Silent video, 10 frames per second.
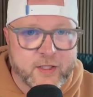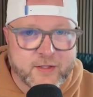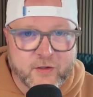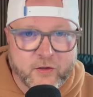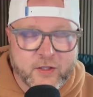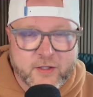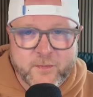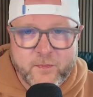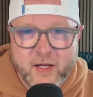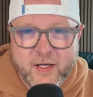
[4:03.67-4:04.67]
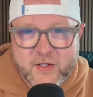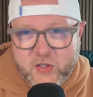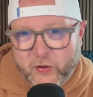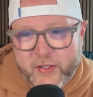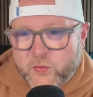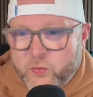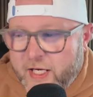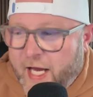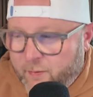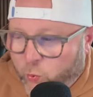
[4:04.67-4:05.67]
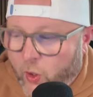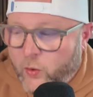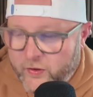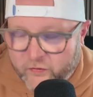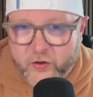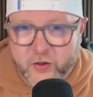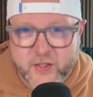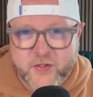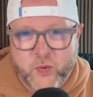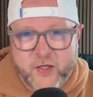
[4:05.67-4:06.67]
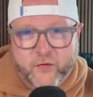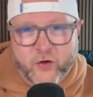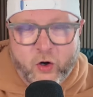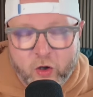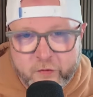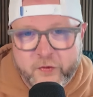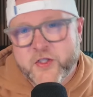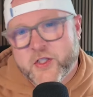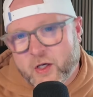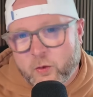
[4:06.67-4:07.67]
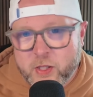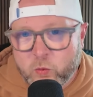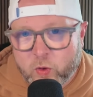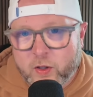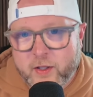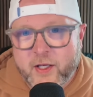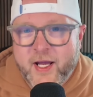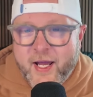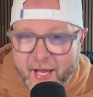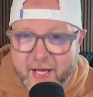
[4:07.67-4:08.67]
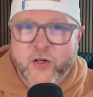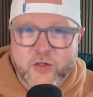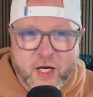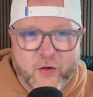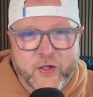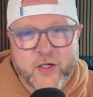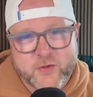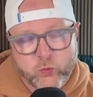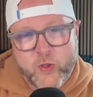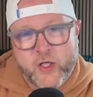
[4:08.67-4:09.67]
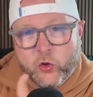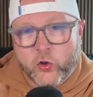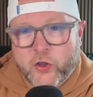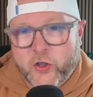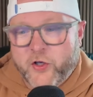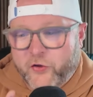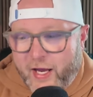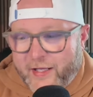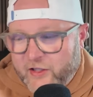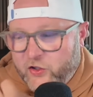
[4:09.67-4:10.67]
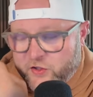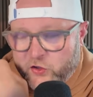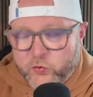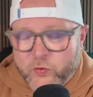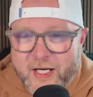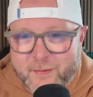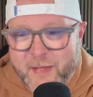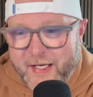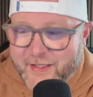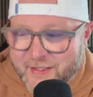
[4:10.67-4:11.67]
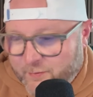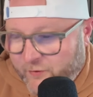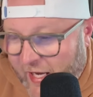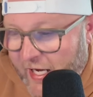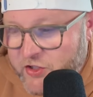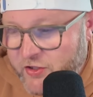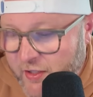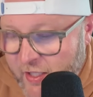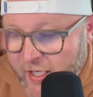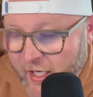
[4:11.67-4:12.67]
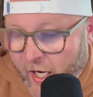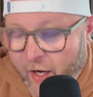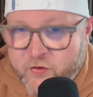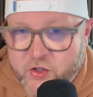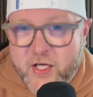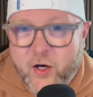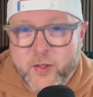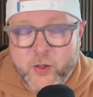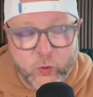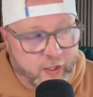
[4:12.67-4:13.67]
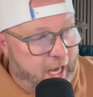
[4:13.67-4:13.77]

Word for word: serious. So let's recap what we've learned this week for all of the G L P one haters out there. Is we learned that there is a direct mechanism of action of G L P one